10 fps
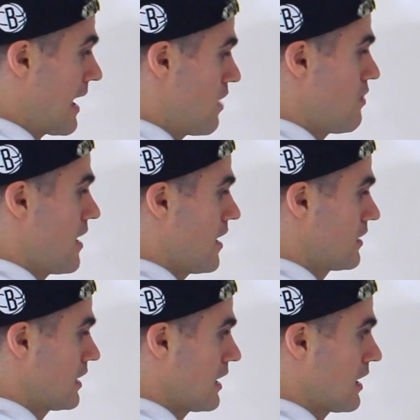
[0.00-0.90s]
and
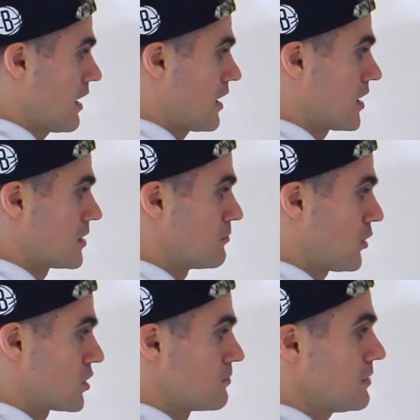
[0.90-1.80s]
then in
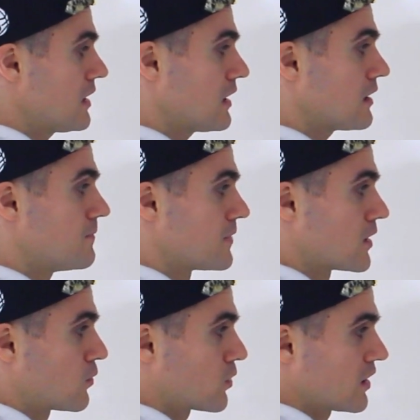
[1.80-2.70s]
part B,
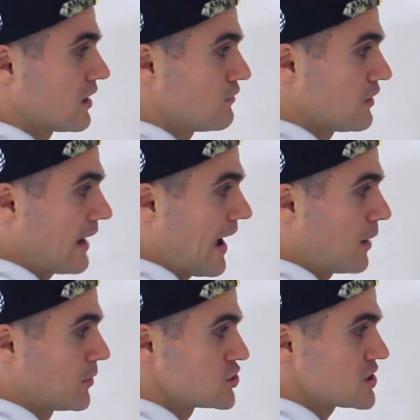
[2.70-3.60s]
we're given
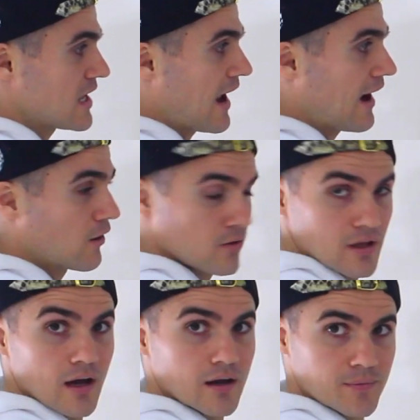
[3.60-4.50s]
how much the
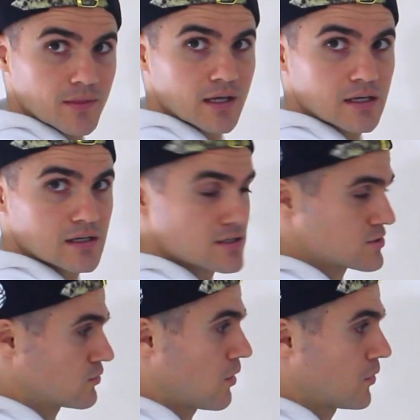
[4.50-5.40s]
area
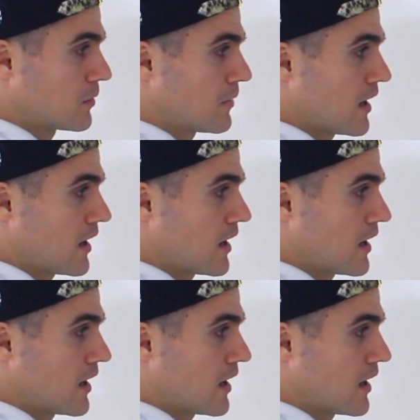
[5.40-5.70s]
is growing